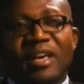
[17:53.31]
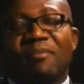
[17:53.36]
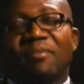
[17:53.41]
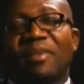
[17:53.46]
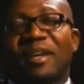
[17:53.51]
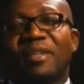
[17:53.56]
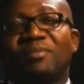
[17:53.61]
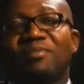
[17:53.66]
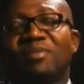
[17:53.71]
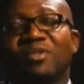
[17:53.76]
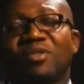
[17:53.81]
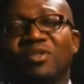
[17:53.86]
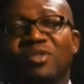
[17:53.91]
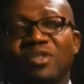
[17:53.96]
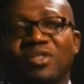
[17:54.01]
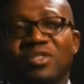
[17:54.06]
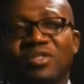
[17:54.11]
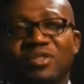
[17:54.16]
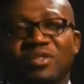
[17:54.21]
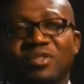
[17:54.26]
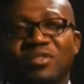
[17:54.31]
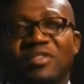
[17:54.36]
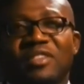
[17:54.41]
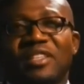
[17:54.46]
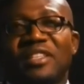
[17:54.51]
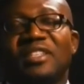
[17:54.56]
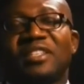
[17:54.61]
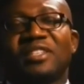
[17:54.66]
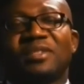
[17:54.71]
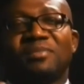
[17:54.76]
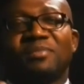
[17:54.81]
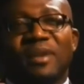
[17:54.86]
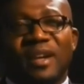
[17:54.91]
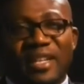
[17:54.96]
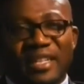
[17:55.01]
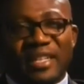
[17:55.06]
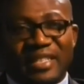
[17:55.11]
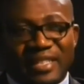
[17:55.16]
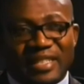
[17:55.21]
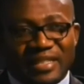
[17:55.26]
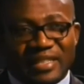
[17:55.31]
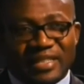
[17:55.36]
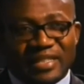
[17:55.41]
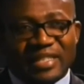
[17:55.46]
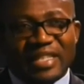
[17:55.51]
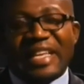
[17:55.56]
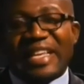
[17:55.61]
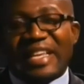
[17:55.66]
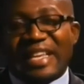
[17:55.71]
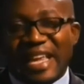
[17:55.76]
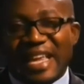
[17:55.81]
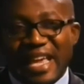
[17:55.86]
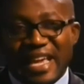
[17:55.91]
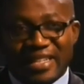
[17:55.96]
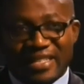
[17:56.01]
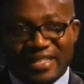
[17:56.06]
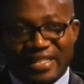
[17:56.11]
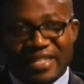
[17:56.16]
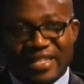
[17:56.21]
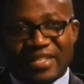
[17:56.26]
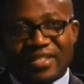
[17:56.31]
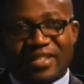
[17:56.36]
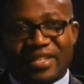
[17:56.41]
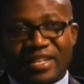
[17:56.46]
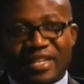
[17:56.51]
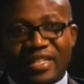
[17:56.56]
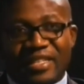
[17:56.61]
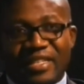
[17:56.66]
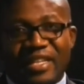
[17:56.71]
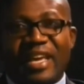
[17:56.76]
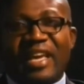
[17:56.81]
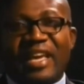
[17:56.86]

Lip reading: But because of the disparities in exchange rate,